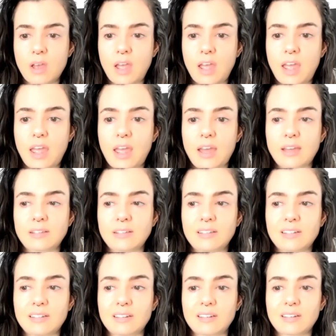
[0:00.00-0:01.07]

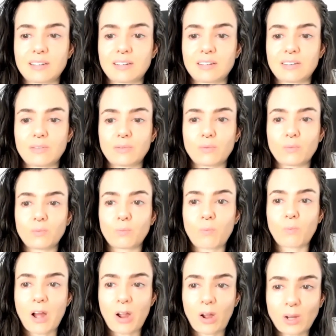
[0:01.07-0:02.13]
And
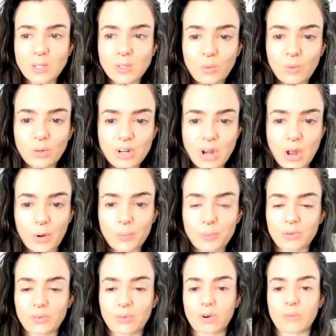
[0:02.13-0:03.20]
I also want to note
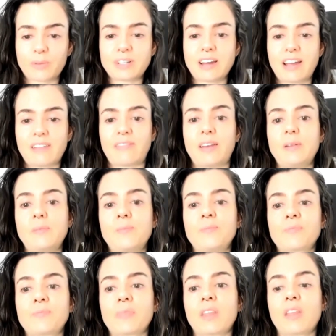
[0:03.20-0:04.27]
before we dive in
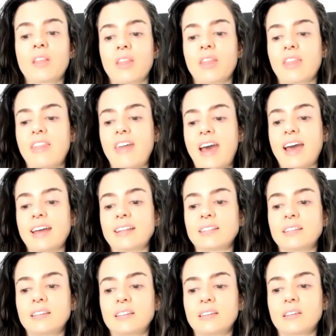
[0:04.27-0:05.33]
that
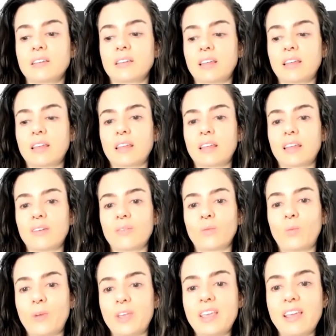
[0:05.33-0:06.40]

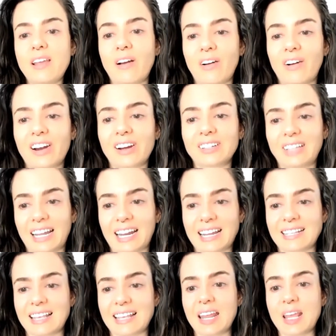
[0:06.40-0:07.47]
we are, like I
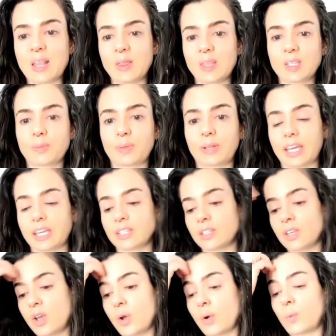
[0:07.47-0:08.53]
said, in this place
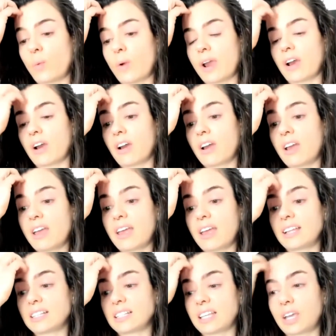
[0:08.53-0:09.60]
where
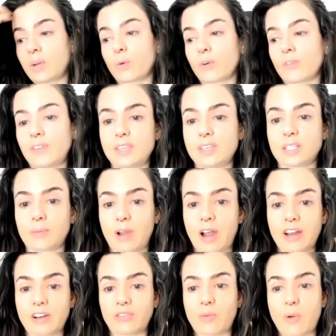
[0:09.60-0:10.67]
it's like we're feeling some
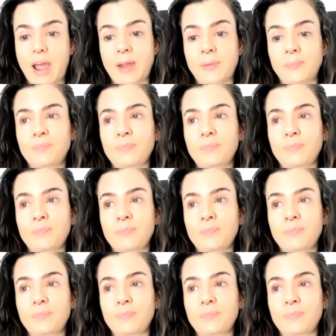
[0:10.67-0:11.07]
kind of way.